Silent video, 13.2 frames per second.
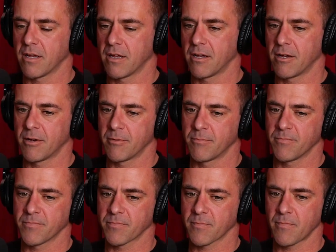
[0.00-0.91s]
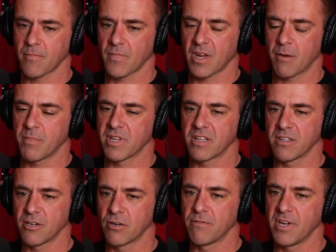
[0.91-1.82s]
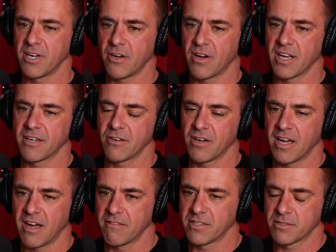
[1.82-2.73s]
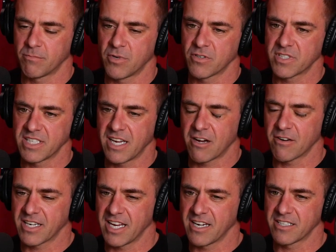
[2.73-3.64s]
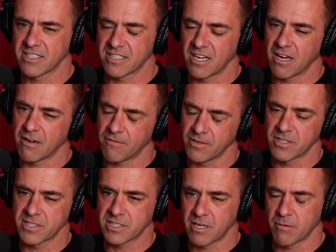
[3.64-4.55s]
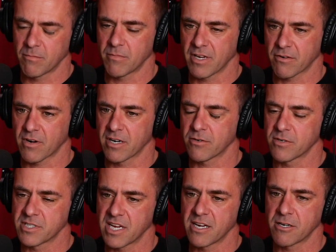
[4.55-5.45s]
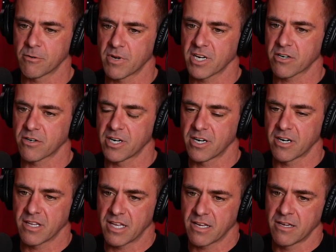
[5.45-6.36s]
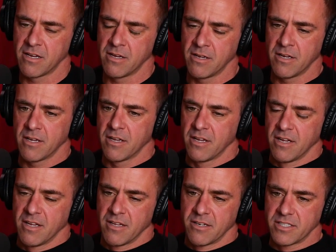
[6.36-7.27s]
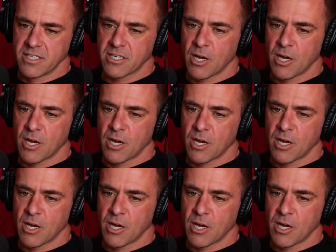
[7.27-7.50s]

The little video I do have is mostly outdated stuff, or there's some like right towards the end of my career that there's a